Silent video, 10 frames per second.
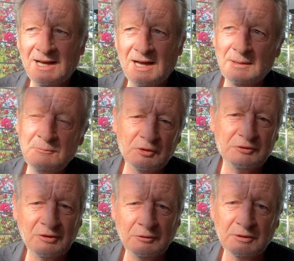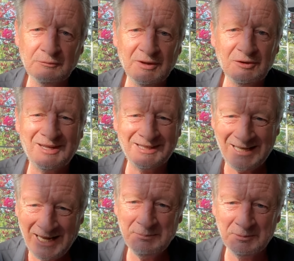I'm not so convinced they're
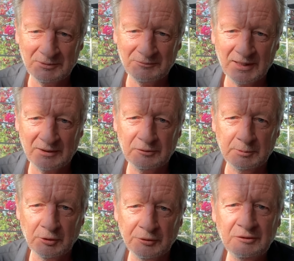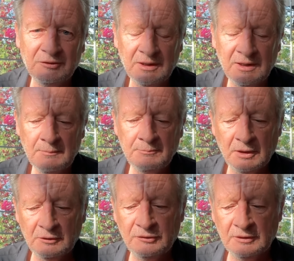capable of that, to be honest,
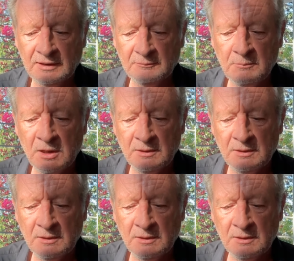but that might